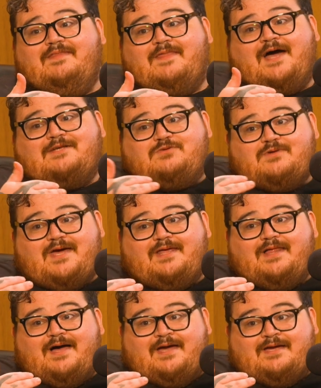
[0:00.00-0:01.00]
That's what I
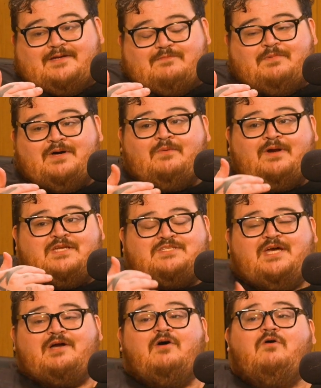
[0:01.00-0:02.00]
like. But when
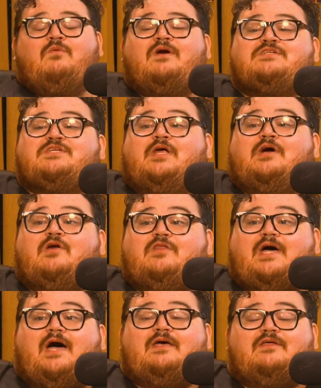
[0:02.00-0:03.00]
it's like, oh, we're just gonna go to
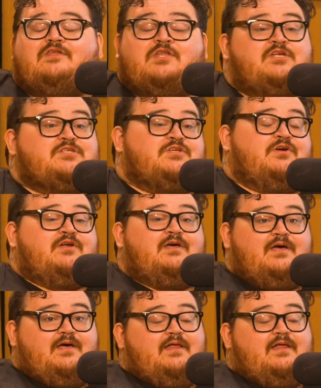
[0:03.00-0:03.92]
the island, the desert,